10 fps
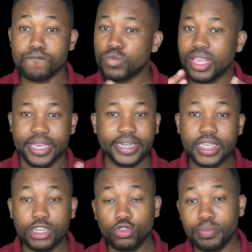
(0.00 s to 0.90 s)
Getting into
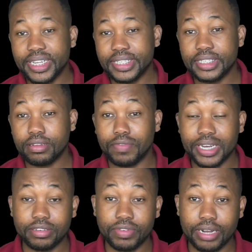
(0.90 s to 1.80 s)
medicine is a very
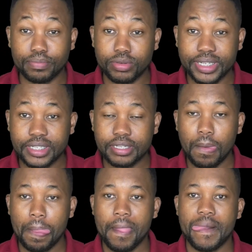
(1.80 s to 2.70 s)
difficult process,
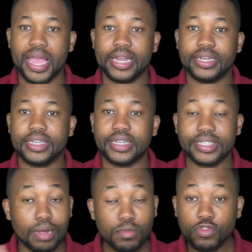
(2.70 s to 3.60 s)
and some
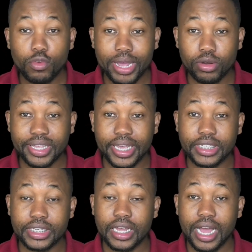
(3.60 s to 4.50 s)
of you might not get
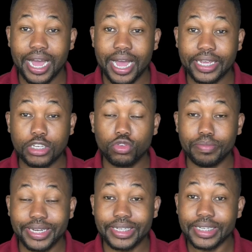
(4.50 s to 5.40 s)
into
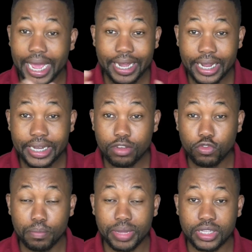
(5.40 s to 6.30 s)
medicine directly from
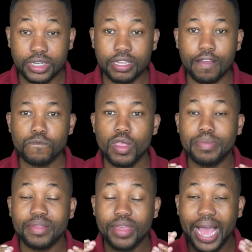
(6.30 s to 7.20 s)
matric, but there
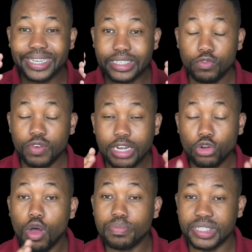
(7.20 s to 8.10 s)
are different
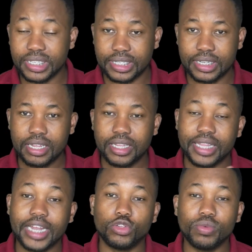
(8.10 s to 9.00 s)
options that
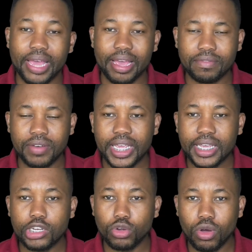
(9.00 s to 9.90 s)
you have in
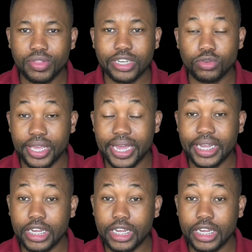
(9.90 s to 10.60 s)
order to get into